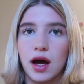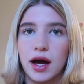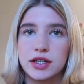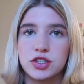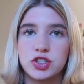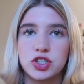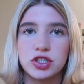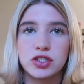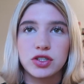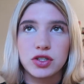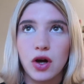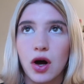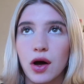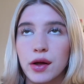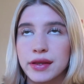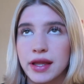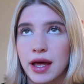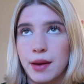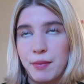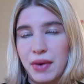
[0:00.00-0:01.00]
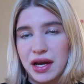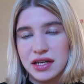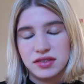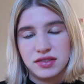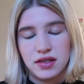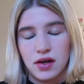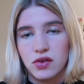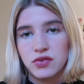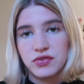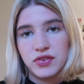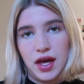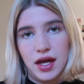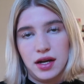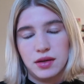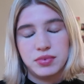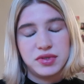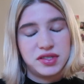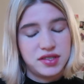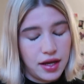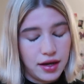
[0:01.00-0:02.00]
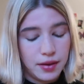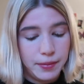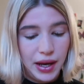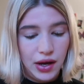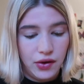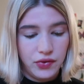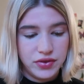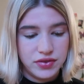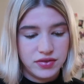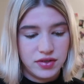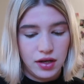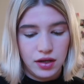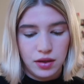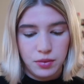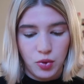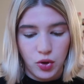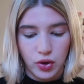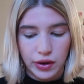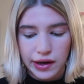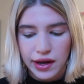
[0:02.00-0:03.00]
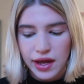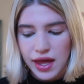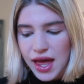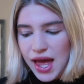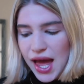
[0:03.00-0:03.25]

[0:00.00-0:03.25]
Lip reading: I should not let myself get upset about this anymore.